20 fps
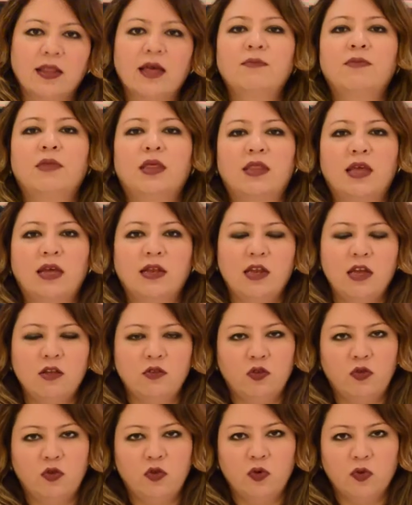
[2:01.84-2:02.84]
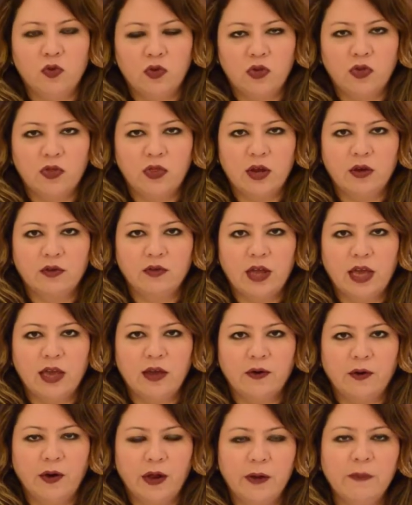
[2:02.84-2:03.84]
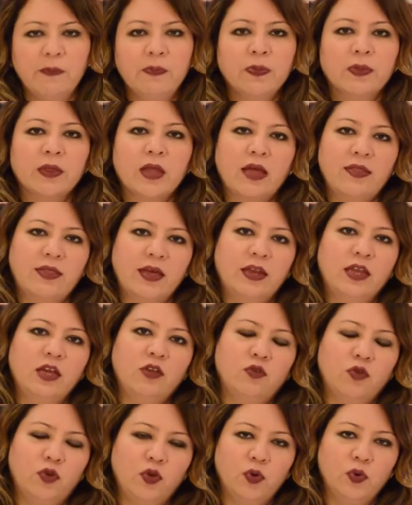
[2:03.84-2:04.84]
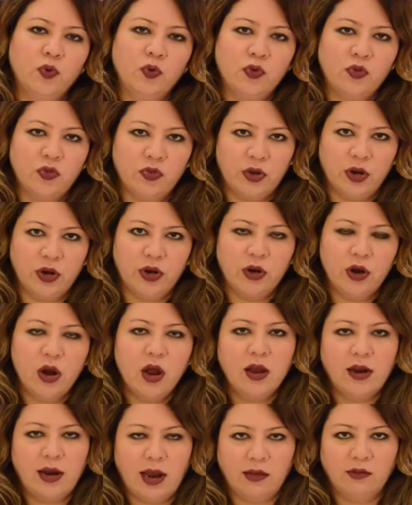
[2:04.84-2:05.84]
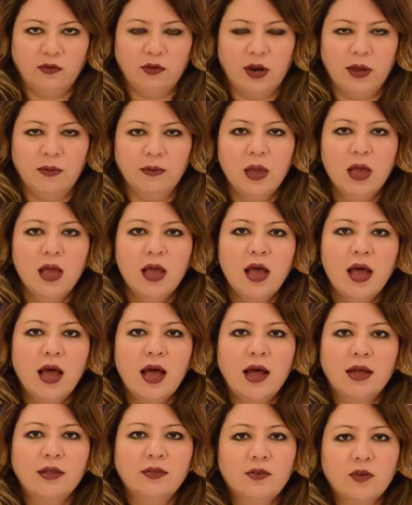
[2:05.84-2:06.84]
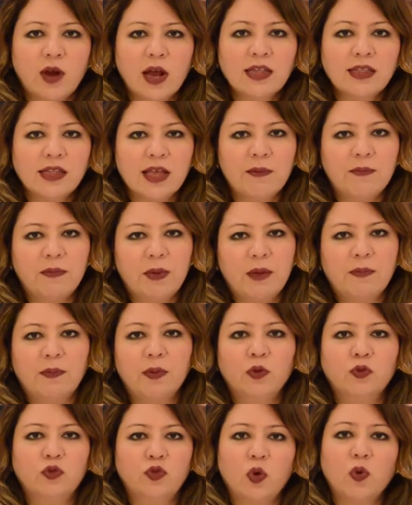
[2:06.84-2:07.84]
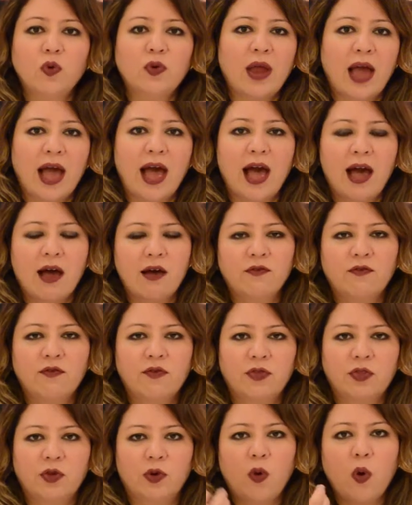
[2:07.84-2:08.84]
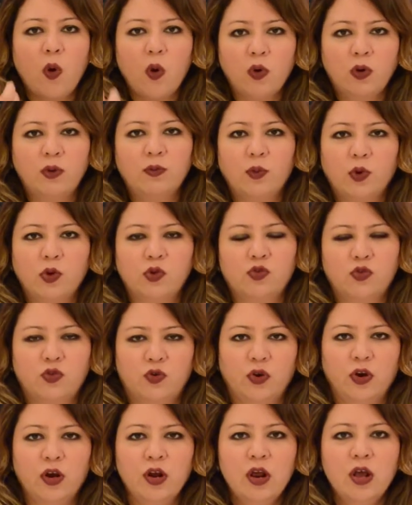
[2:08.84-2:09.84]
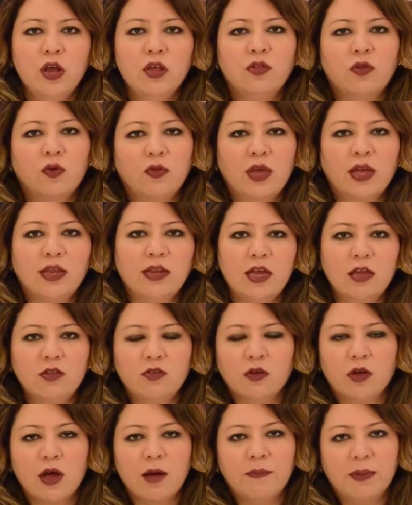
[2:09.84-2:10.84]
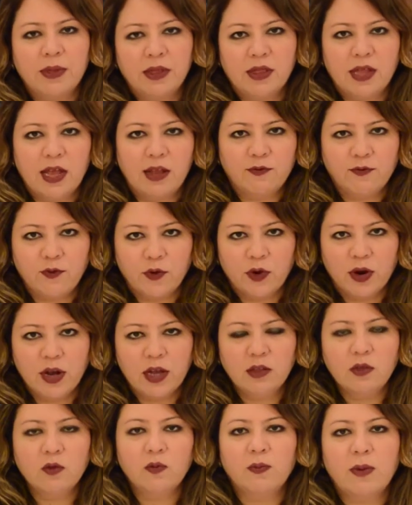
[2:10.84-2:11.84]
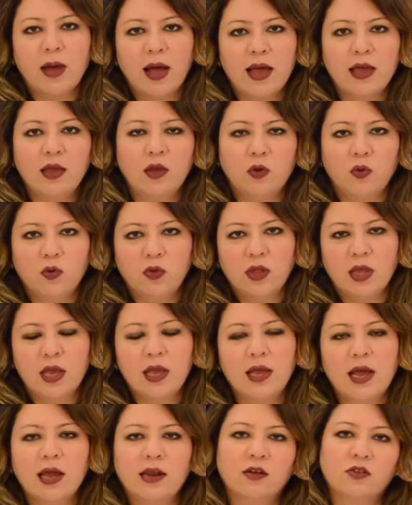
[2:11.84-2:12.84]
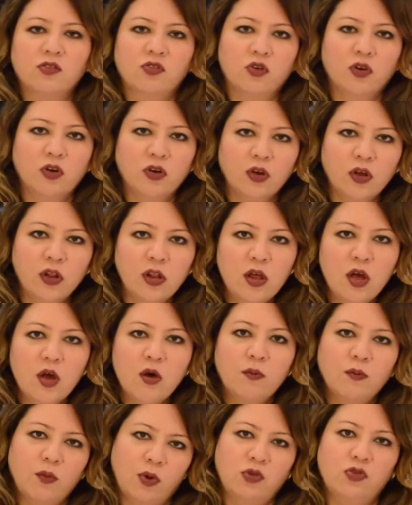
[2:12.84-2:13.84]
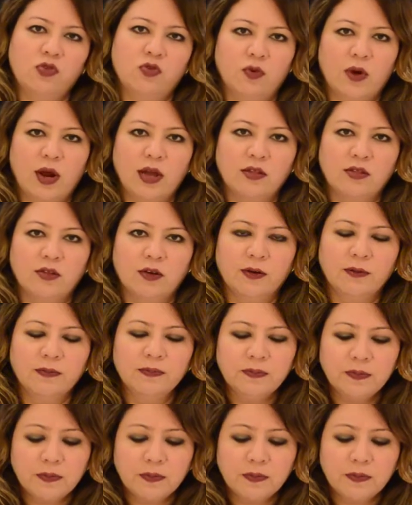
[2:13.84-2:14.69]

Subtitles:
on them that they need to use their day cream and they need to use their night cream. Dry skin people don't have their own moisture, so they need to compensate for it by using an external moisturizer.